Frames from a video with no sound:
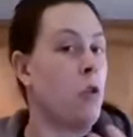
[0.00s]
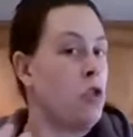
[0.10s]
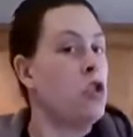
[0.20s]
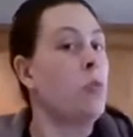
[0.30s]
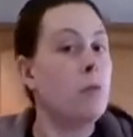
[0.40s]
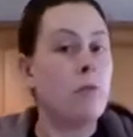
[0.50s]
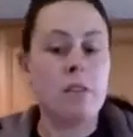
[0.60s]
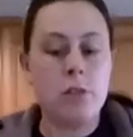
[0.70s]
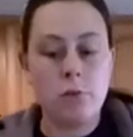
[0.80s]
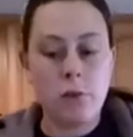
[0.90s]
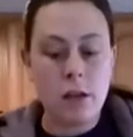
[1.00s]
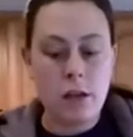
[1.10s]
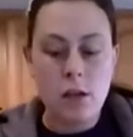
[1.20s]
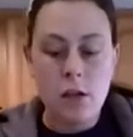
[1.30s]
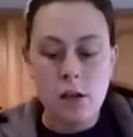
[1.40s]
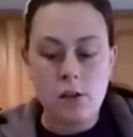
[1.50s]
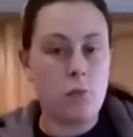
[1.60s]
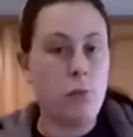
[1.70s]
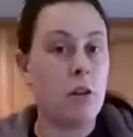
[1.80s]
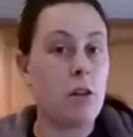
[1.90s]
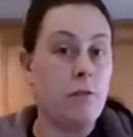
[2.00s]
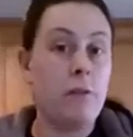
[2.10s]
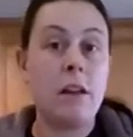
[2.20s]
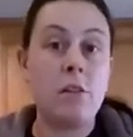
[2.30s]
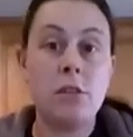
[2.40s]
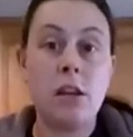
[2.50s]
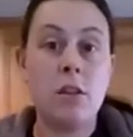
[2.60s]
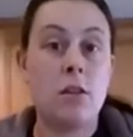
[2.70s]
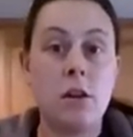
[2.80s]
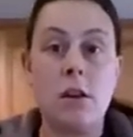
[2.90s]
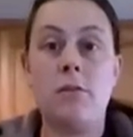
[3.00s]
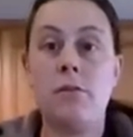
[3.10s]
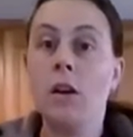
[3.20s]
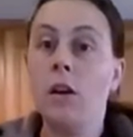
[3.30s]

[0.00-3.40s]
soap residue in it. So we're going to find out together if